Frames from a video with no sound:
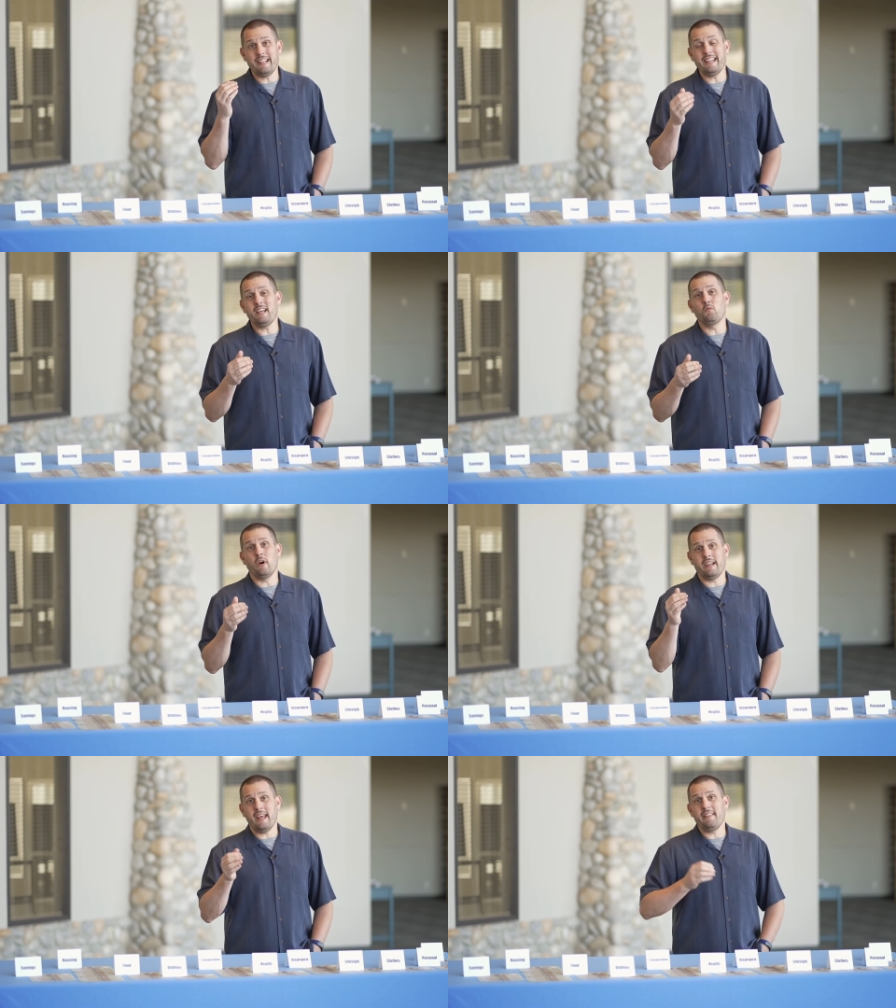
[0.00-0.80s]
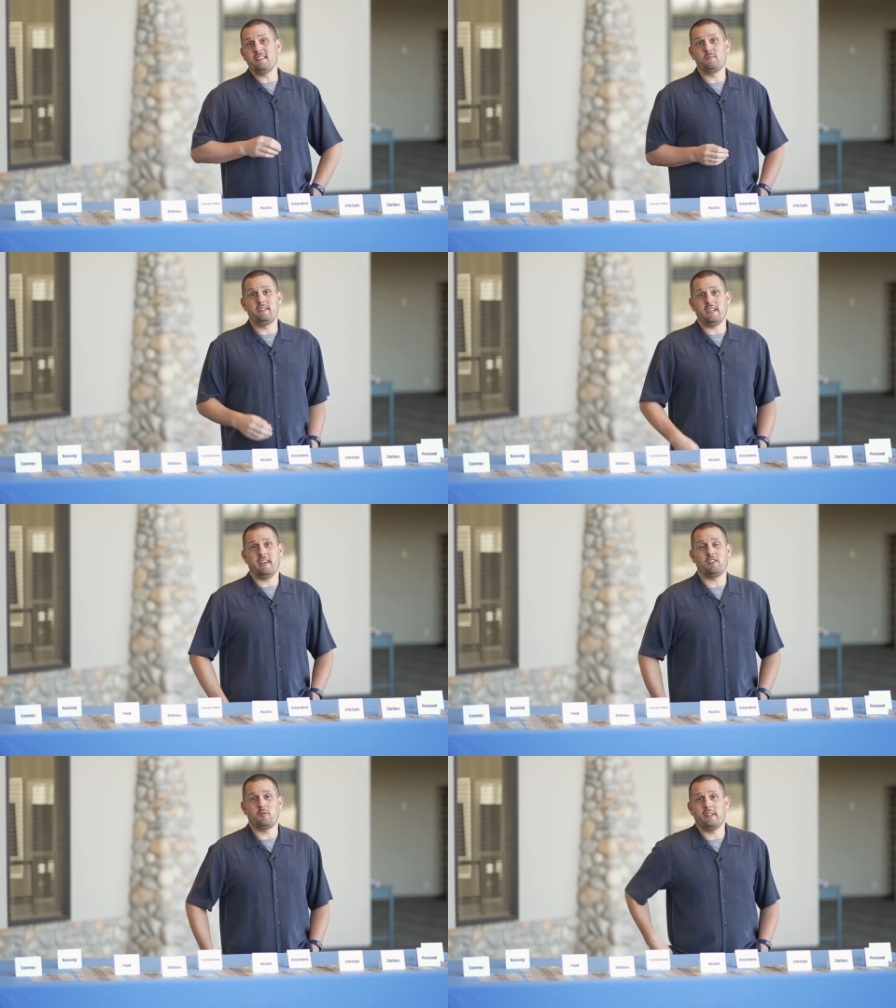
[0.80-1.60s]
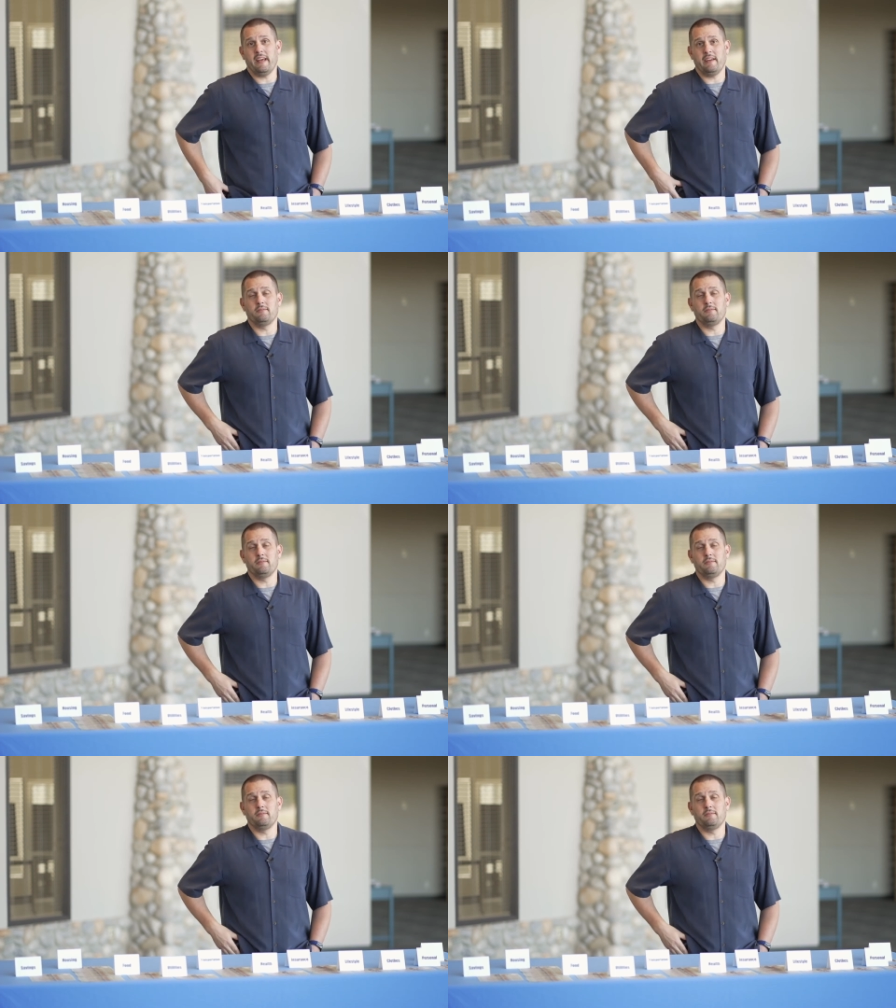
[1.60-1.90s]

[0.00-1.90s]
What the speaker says: need one in this particular plan.